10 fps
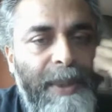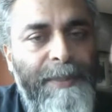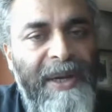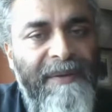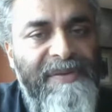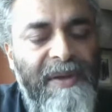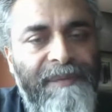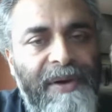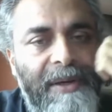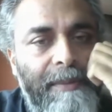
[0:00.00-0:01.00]
People have
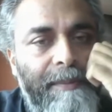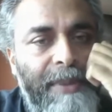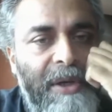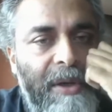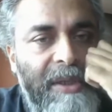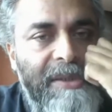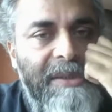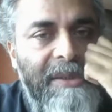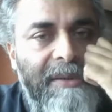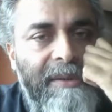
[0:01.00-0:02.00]
suffered
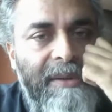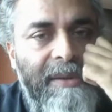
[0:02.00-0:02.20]
because